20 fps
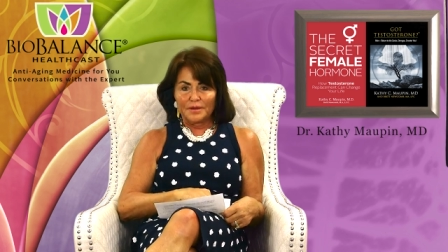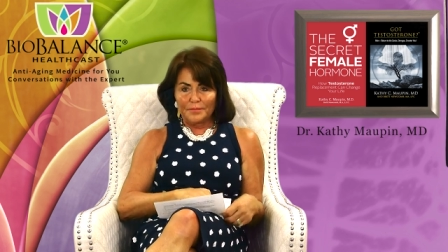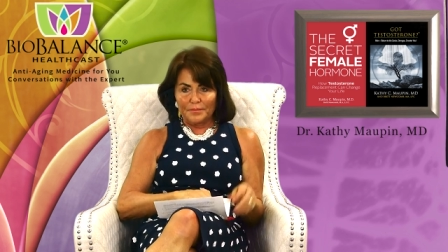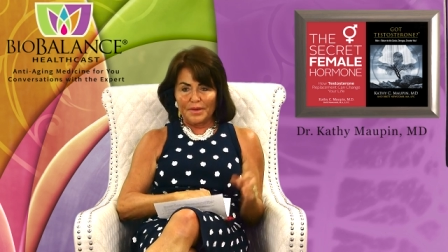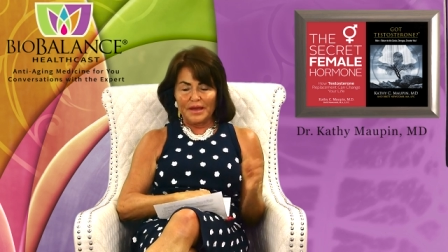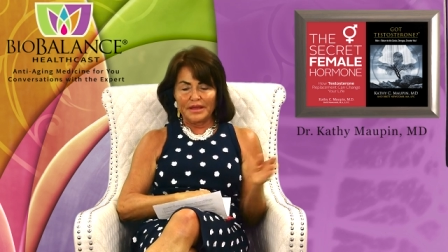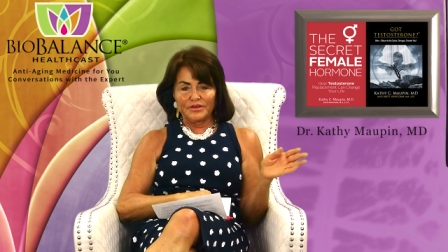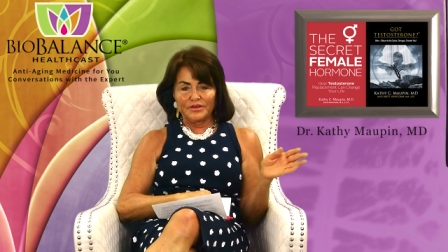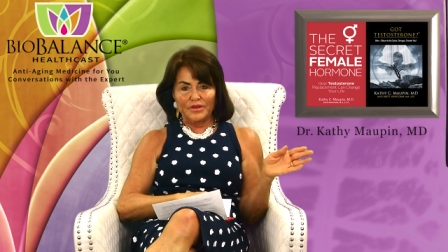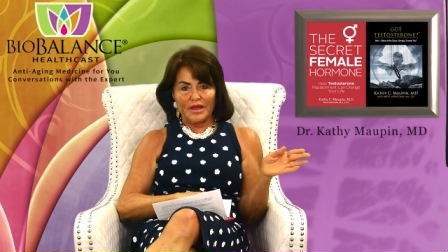
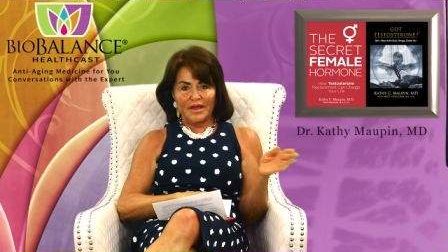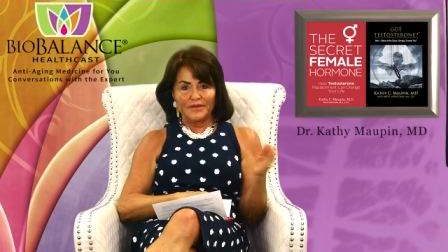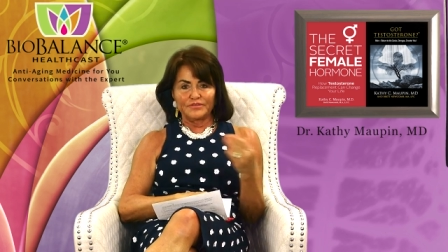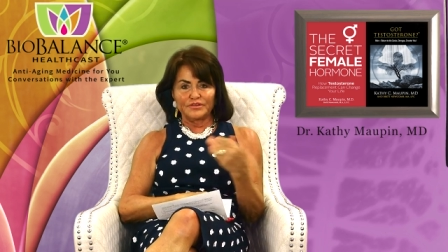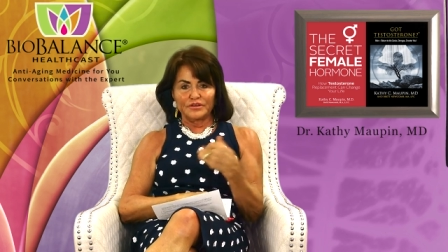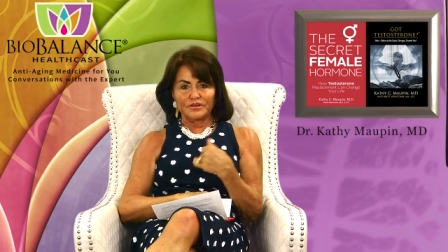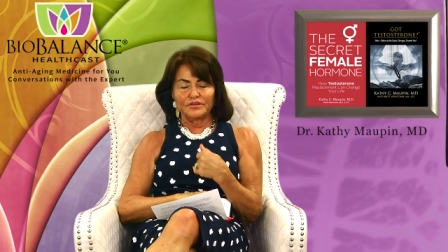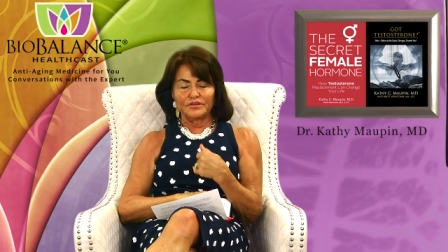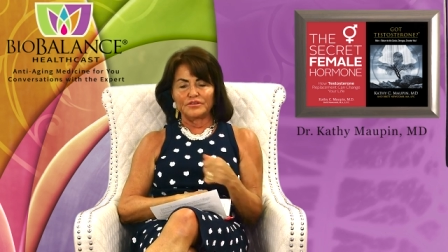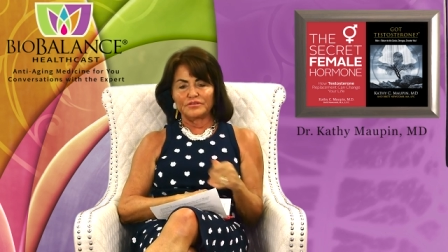But you have
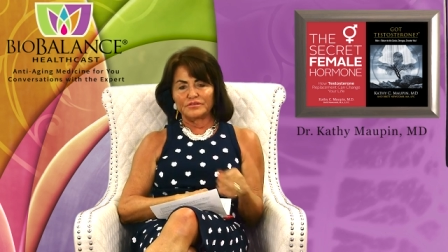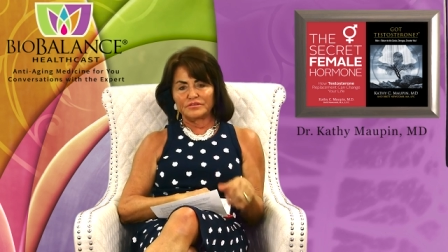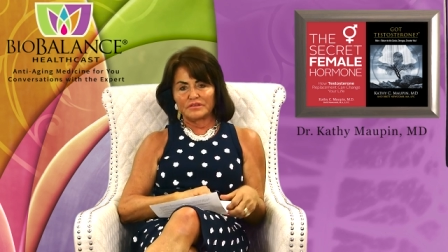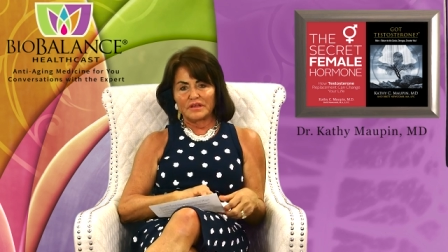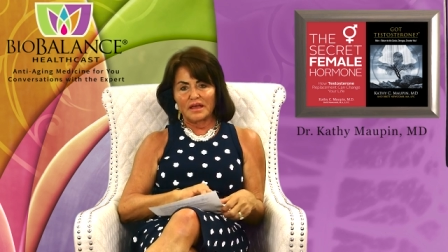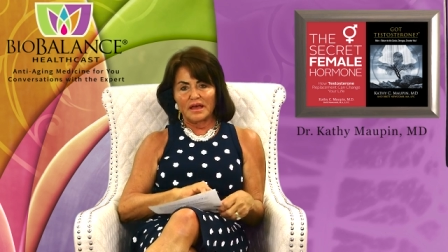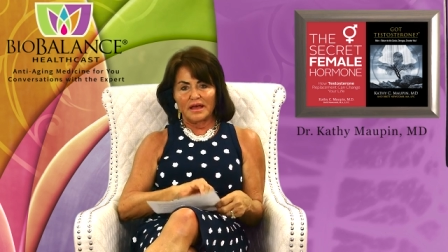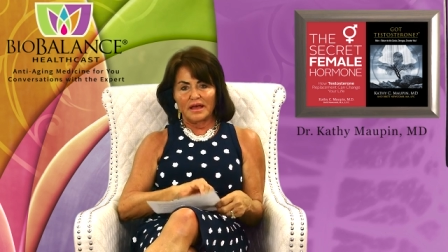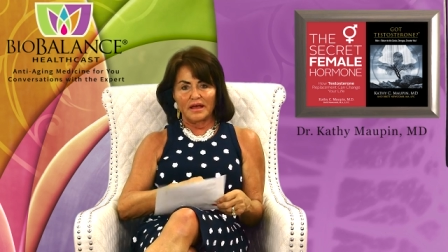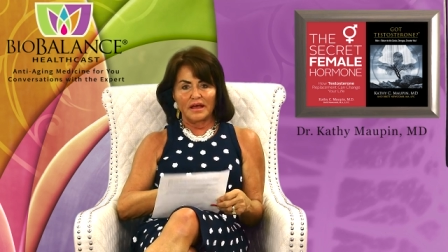to use
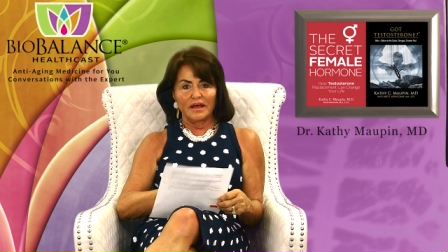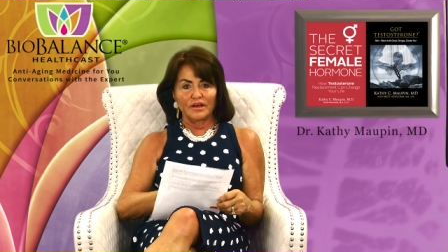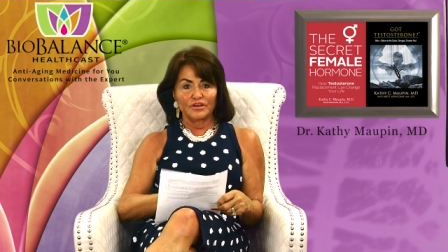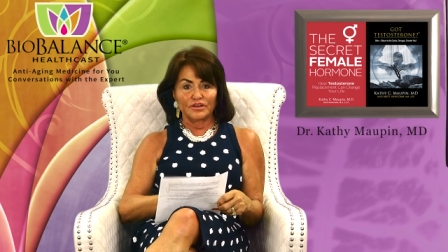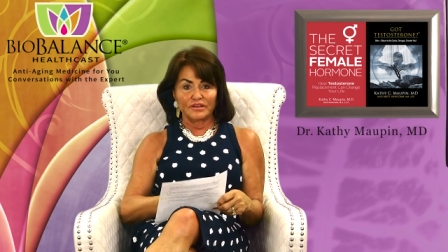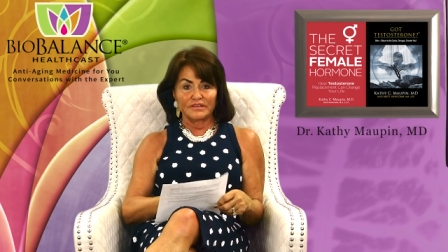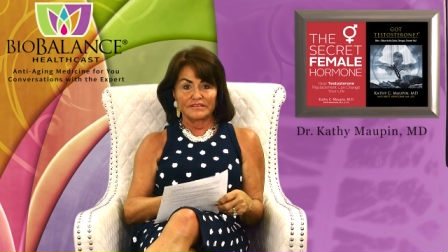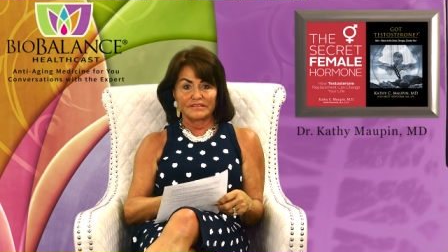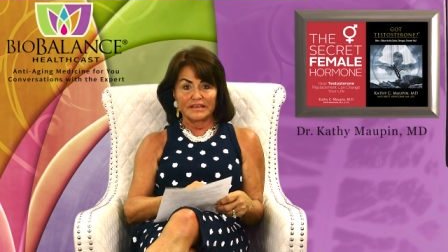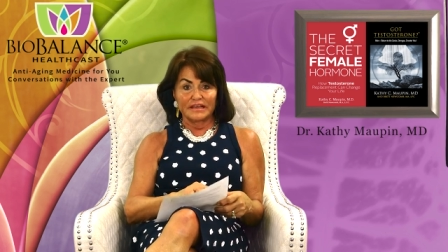uh, a
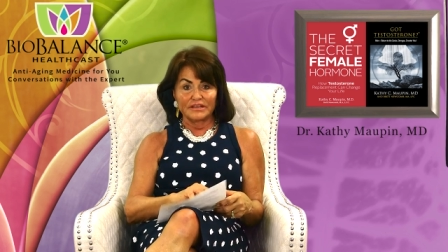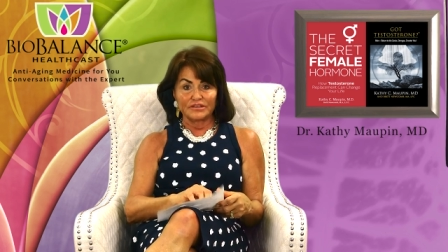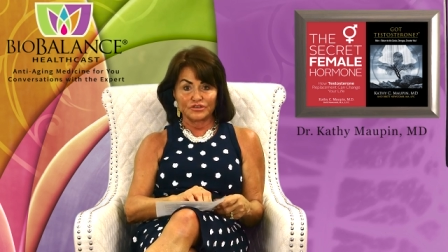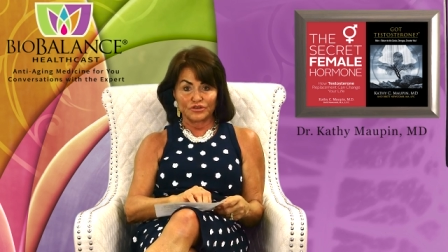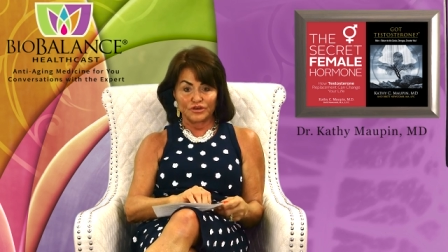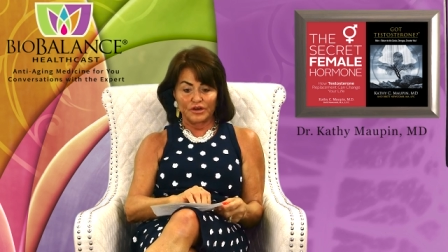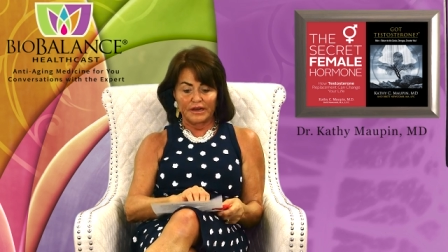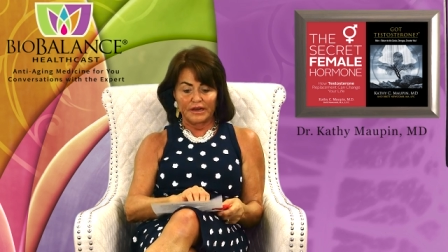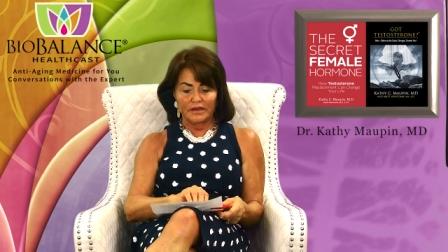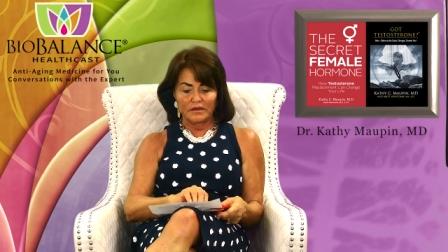good
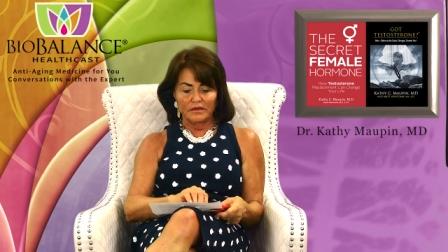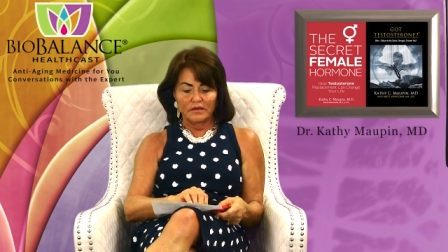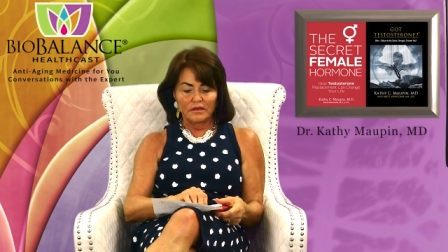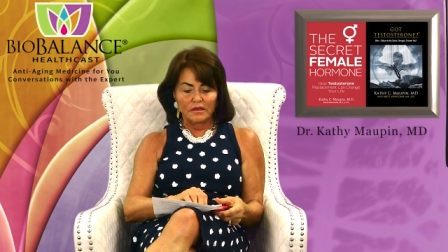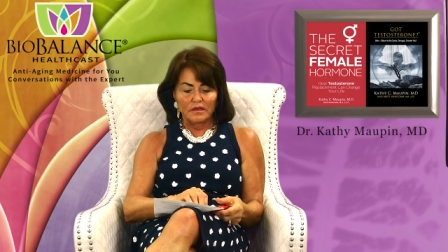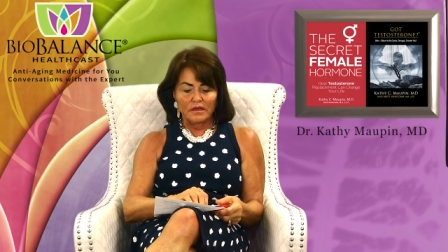sunscreen